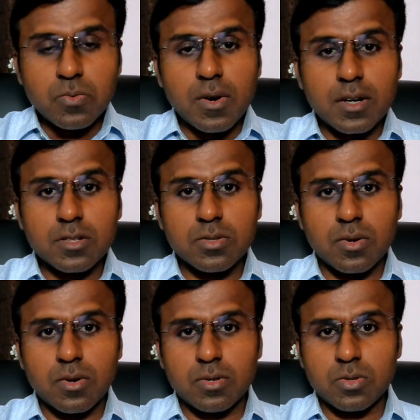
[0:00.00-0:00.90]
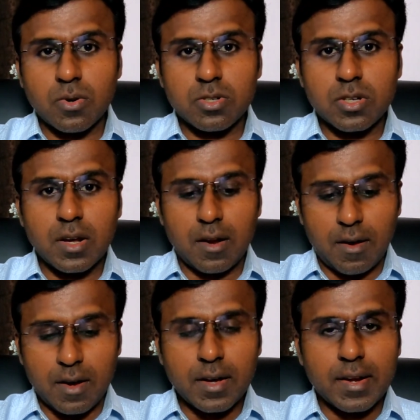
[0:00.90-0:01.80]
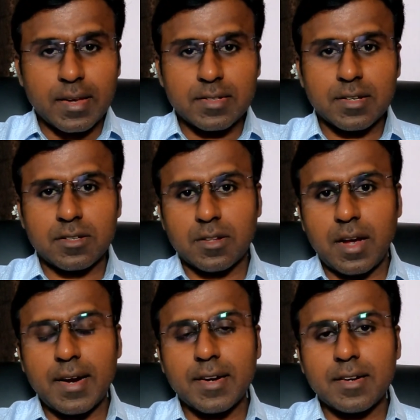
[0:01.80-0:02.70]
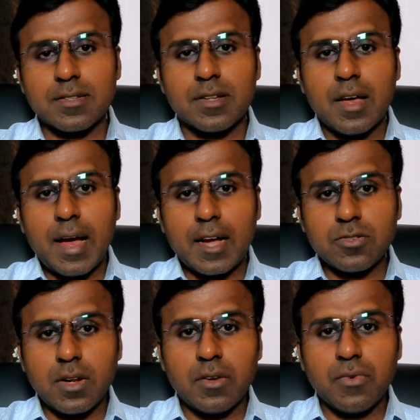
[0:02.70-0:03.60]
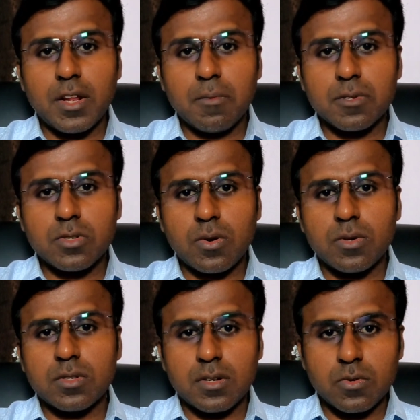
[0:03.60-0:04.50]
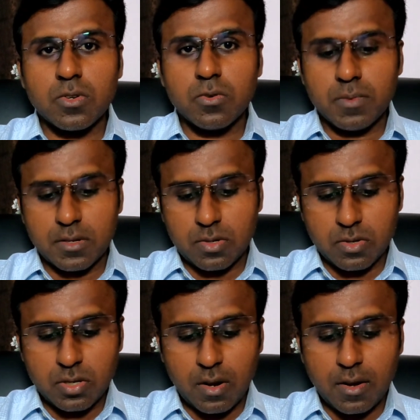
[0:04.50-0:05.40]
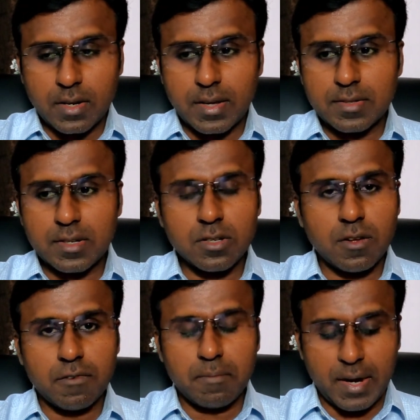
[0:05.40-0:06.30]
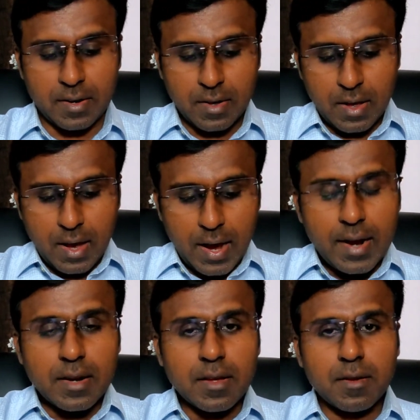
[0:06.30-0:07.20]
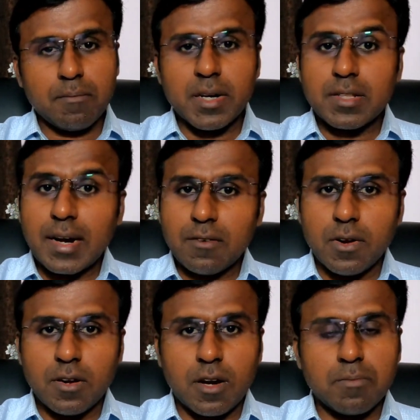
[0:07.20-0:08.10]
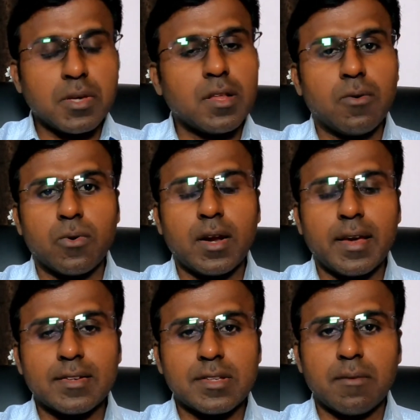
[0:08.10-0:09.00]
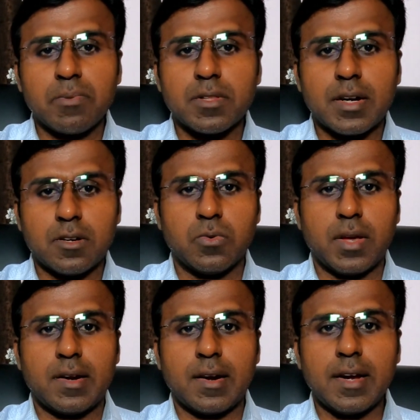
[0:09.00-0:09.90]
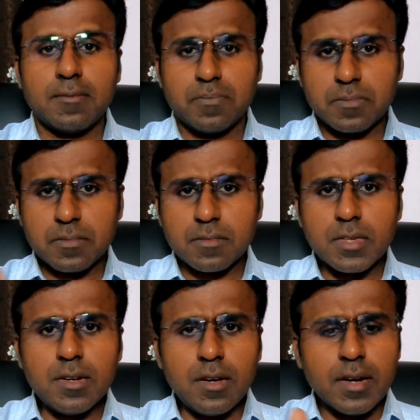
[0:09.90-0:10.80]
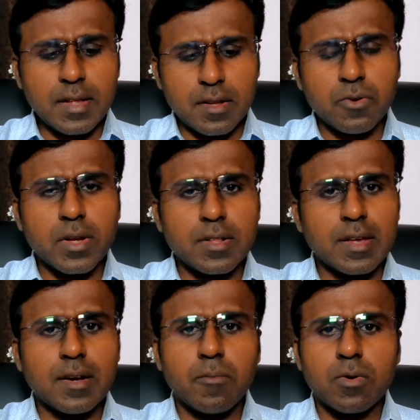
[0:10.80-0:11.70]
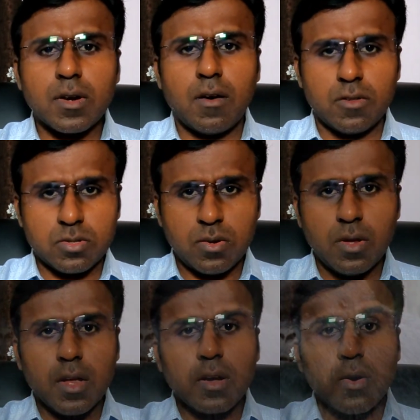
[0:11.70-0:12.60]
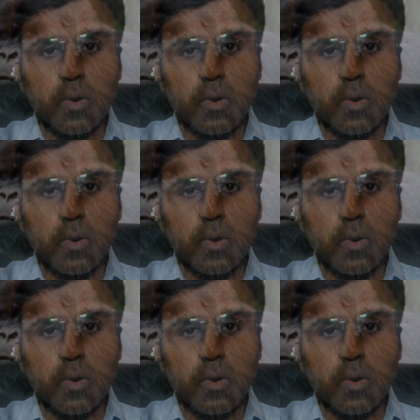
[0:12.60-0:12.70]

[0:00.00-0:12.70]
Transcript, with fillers: that is what so social organization and it is actually very much closer to human social organization of a band. And uh, but that will not be the only example that you can write rather you can think about also